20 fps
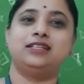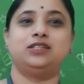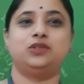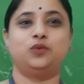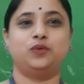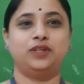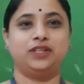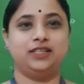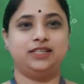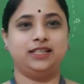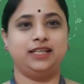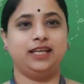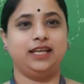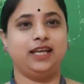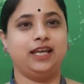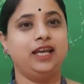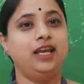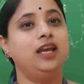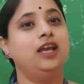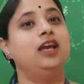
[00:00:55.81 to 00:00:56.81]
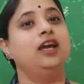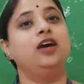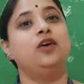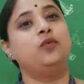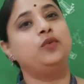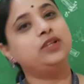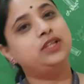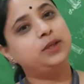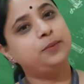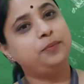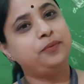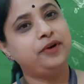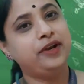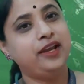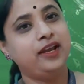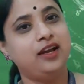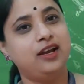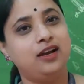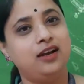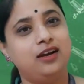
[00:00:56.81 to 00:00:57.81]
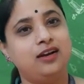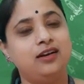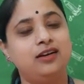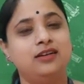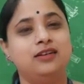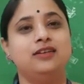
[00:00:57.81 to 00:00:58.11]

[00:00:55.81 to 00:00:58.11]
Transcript: our day with a prayer.